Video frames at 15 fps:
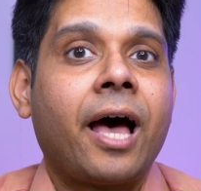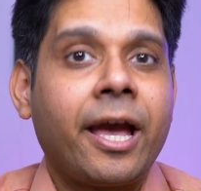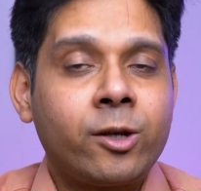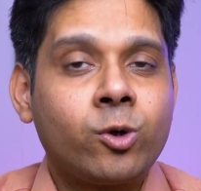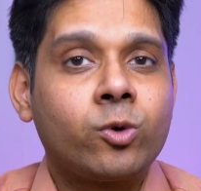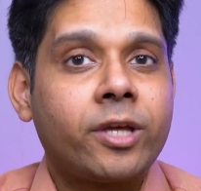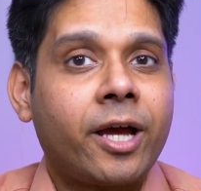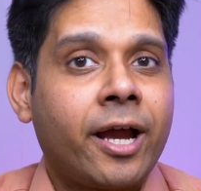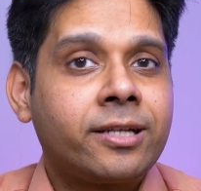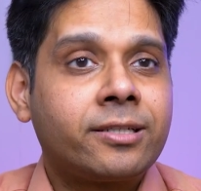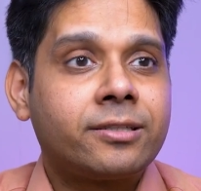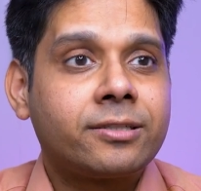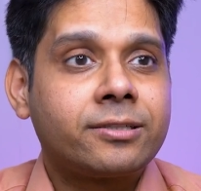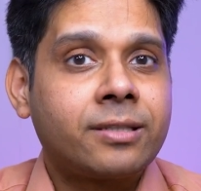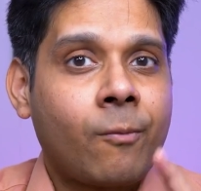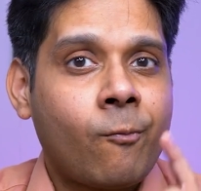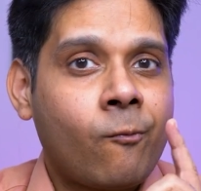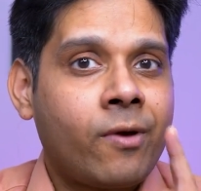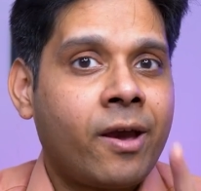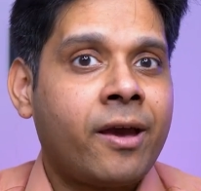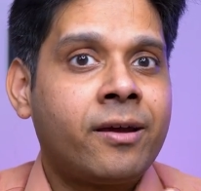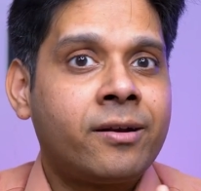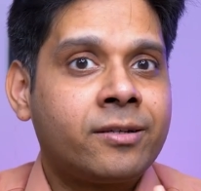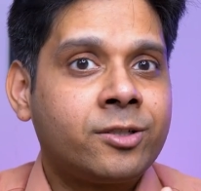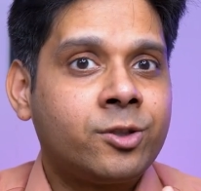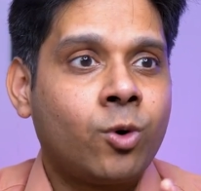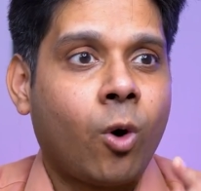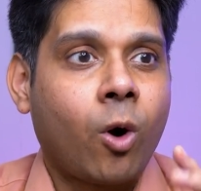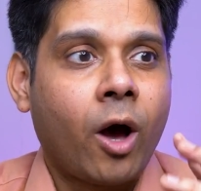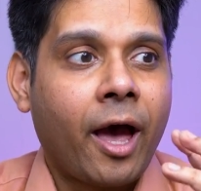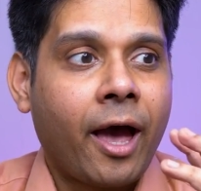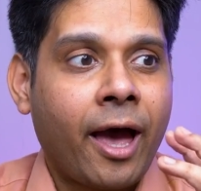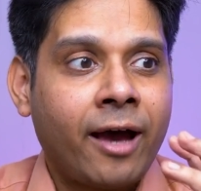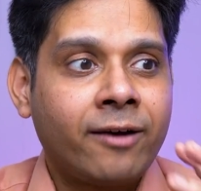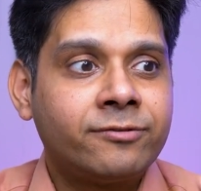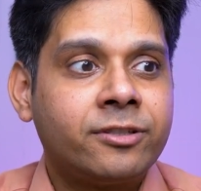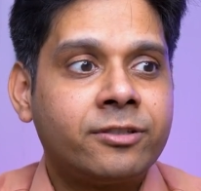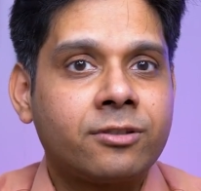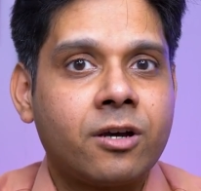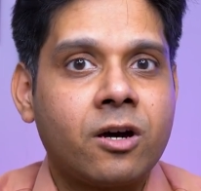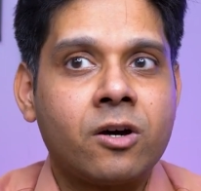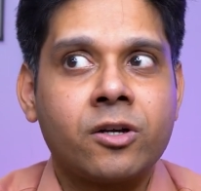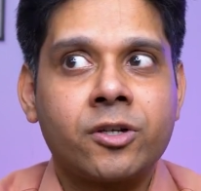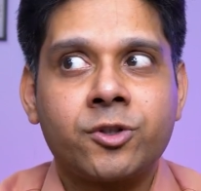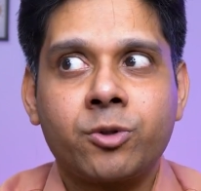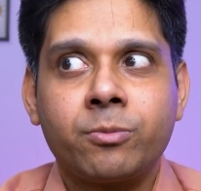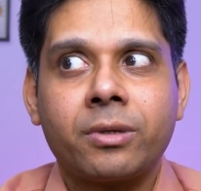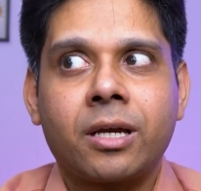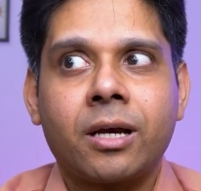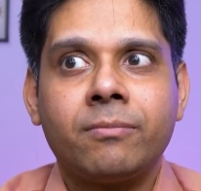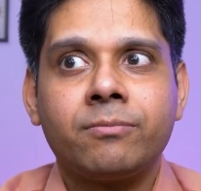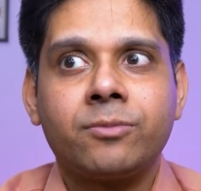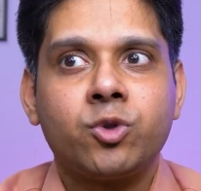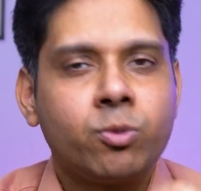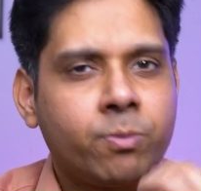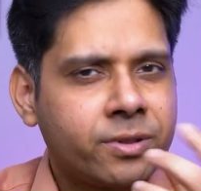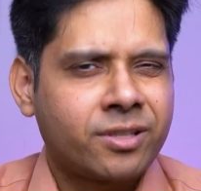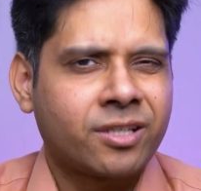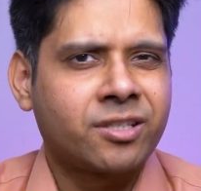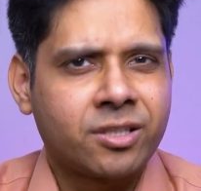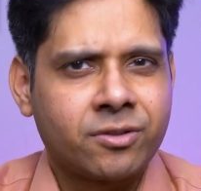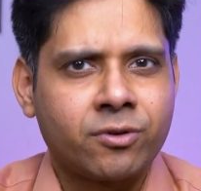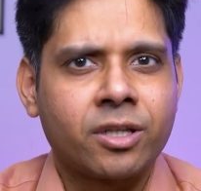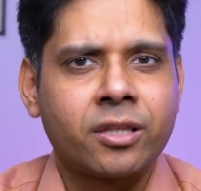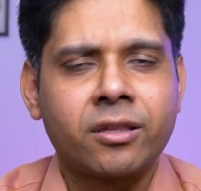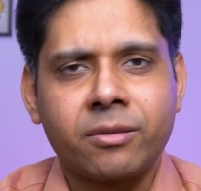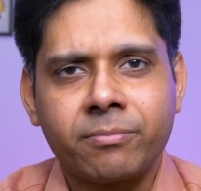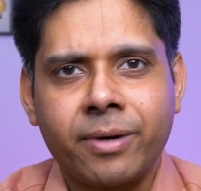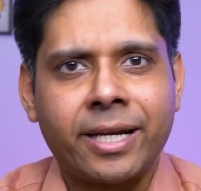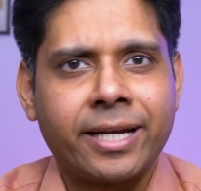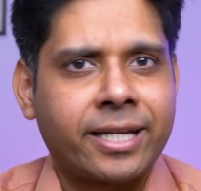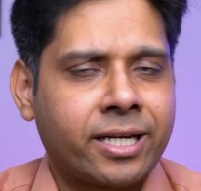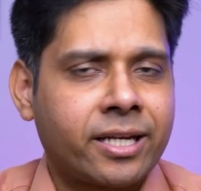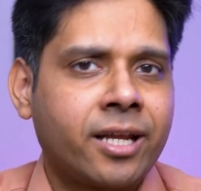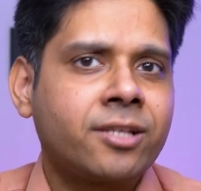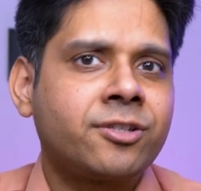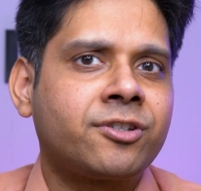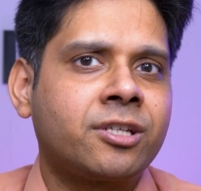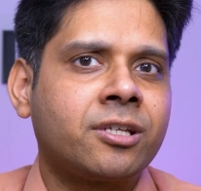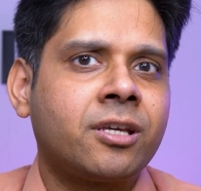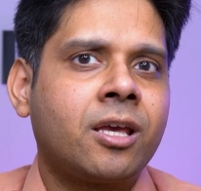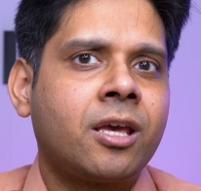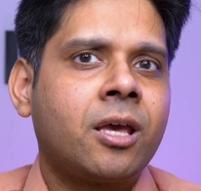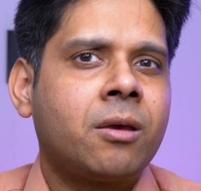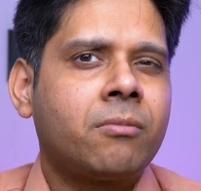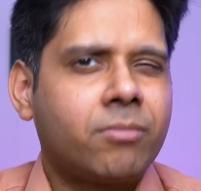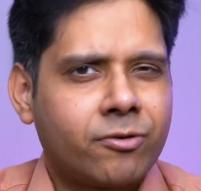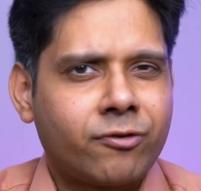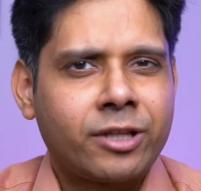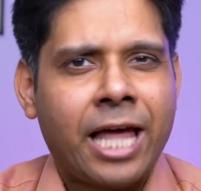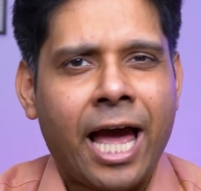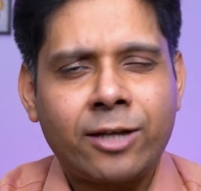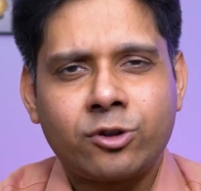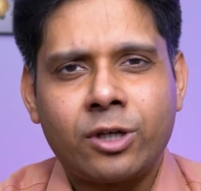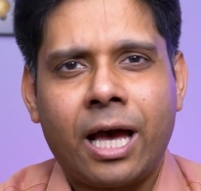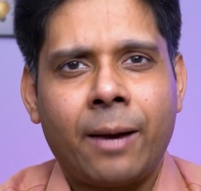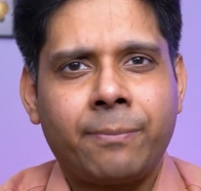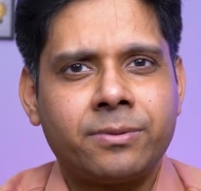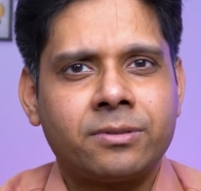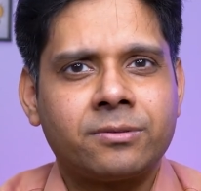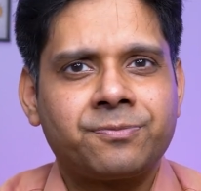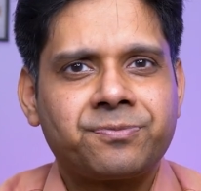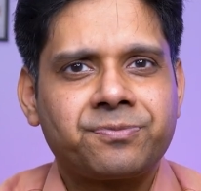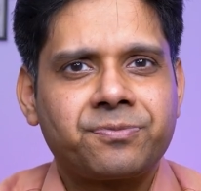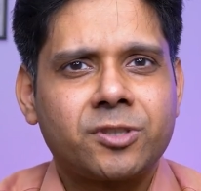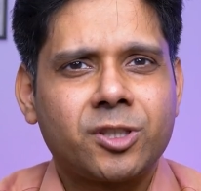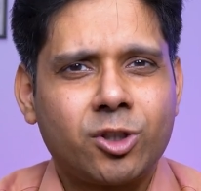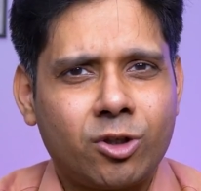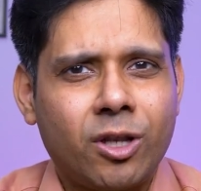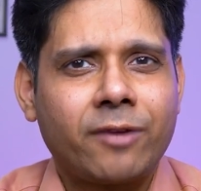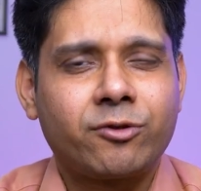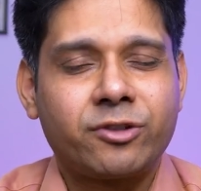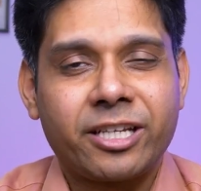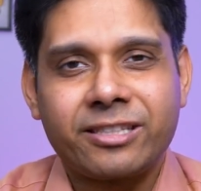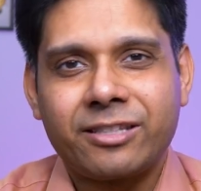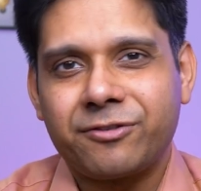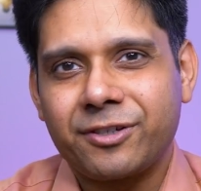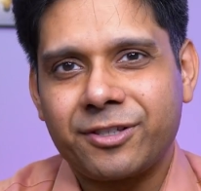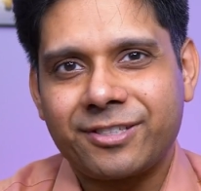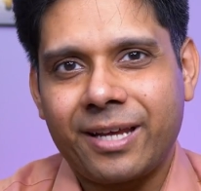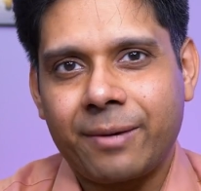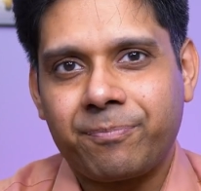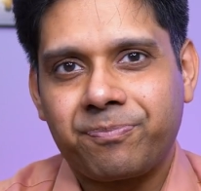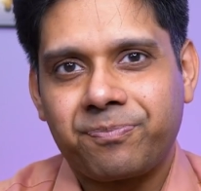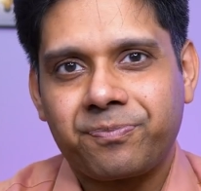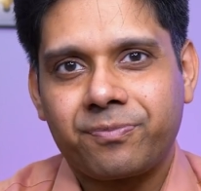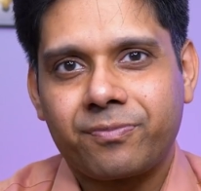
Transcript: I know that somewhere you have this urge to become super successful in the biotech industry, but for that to happen, you'll have to take the first step.